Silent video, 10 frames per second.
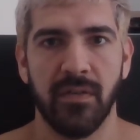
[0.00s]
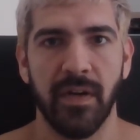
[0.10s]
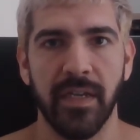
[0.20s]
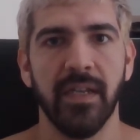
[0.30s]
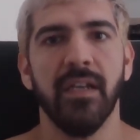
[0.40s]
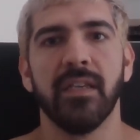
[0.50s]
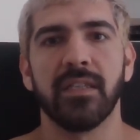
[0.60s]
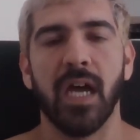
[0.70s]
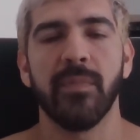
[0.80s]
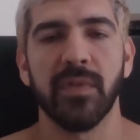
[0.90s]
Right?
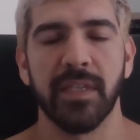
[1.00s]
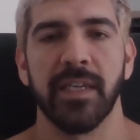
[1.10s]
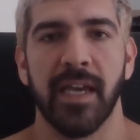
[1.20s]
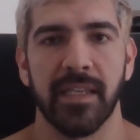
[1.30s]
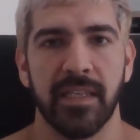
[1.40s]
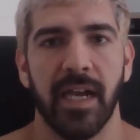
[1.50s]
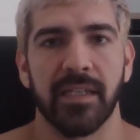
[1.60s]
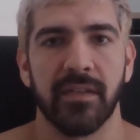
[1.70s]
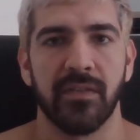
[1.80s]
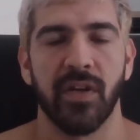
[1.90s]
Stop using it as a
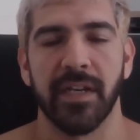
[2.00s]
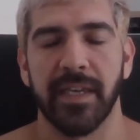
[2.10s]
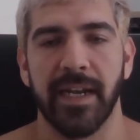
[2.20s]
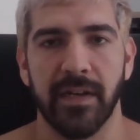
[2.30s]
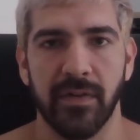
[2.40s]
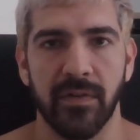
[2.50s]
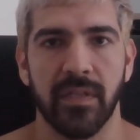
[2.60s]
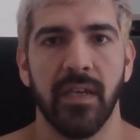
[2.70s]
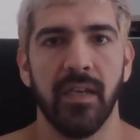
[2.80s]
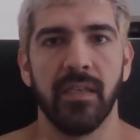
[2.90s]
tactic to try to get at
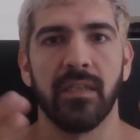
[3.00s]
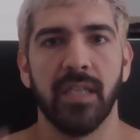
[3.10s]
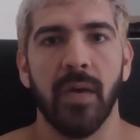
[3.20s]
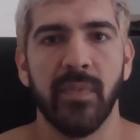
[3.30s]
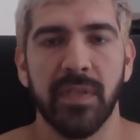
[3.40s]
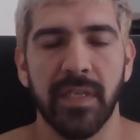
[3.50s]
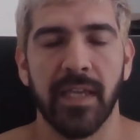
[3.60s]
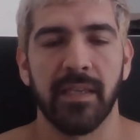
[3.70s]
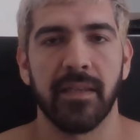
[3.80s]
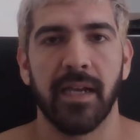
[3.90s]
girls. Stop using it
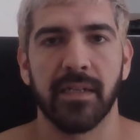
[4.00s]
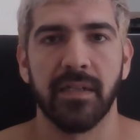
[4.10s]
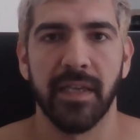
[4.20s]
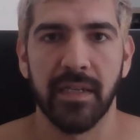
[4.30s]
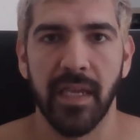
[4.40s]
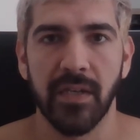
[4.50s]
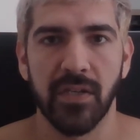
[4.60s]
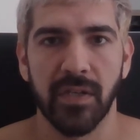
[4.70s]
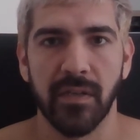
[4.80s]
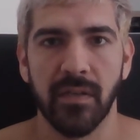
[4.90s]
as a tactic to get
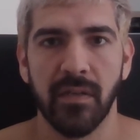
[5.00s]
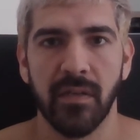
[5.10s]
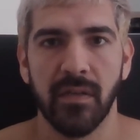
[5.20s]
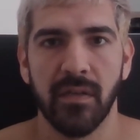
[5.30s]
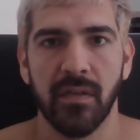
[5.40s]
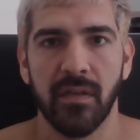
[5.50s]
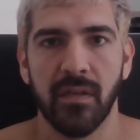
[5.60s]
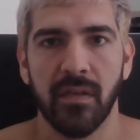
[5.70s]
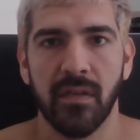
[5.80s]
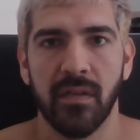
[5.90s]
attention.
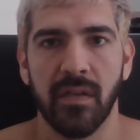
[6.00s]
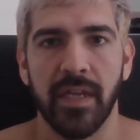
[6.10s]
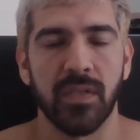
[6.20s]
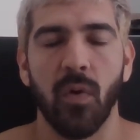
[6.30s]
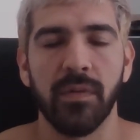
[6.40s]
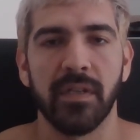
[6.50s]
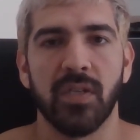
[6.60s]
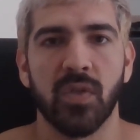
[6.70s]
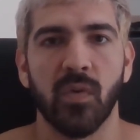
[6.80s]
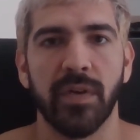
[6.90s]
It's only
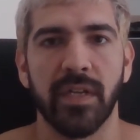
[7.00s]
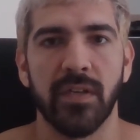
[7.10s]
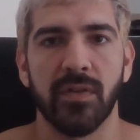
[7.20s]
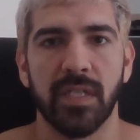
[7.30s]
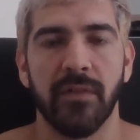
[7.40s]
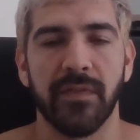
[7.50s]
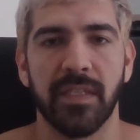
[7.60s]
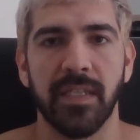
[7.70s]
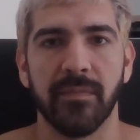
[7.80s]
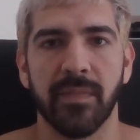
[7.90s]
destroying your
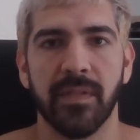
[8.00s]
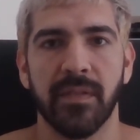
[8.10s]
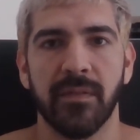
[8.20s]
self-esteem.